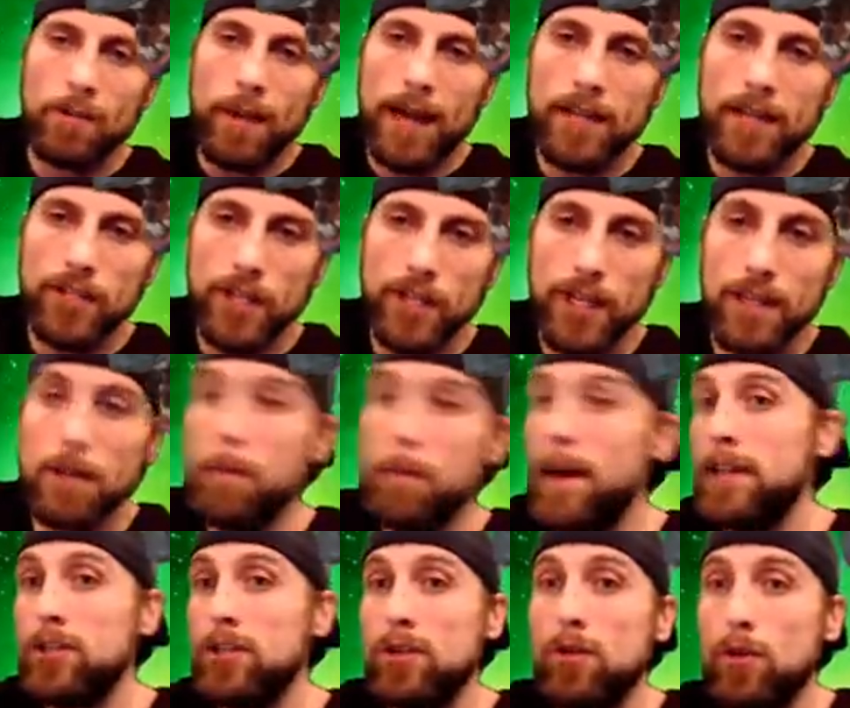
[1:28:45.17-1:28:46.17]
magic and the
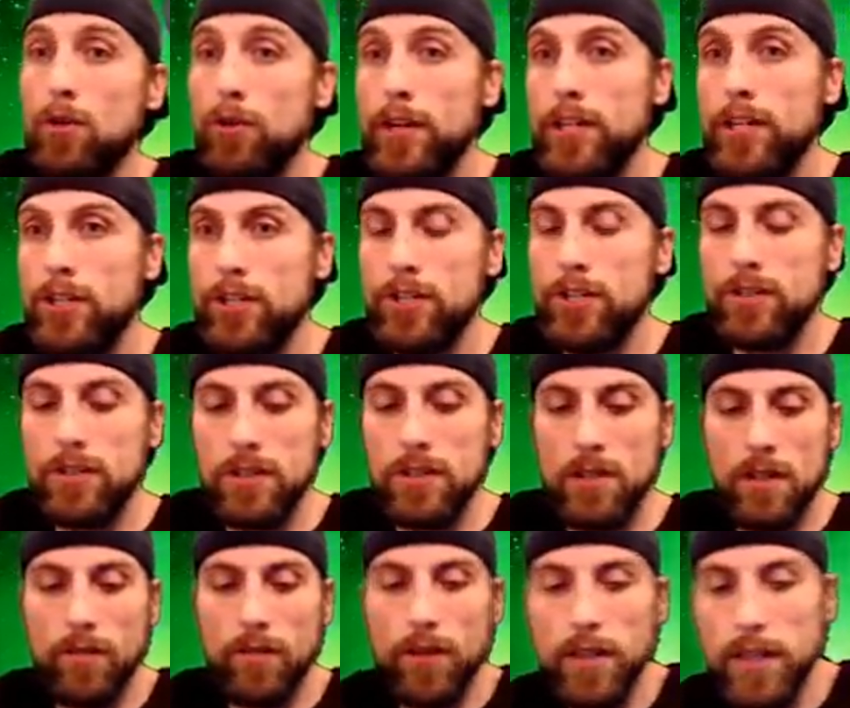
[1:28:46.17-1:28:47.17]
magical creatures and
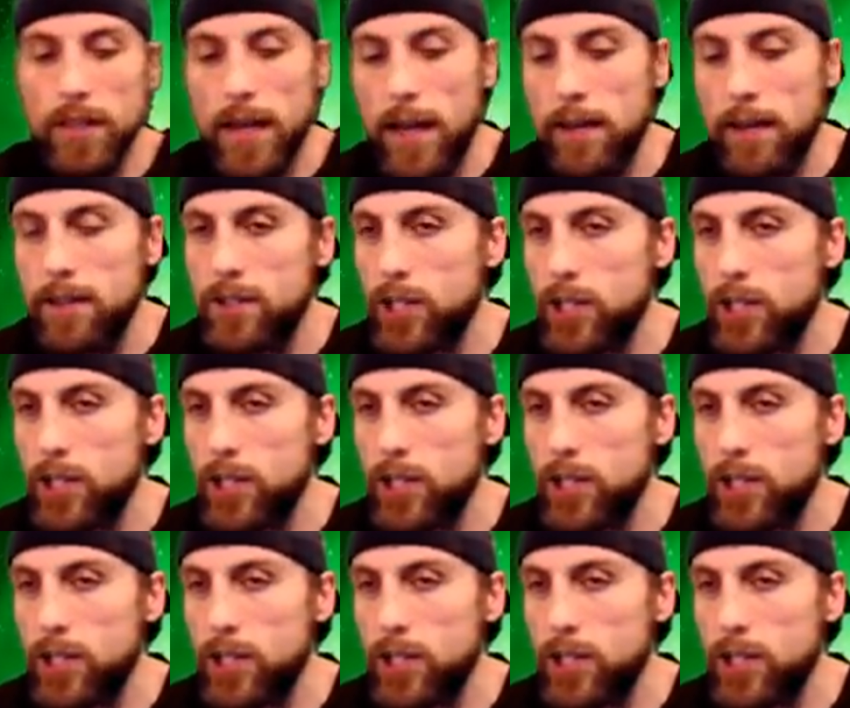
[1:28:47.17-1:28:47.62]
stuff like that.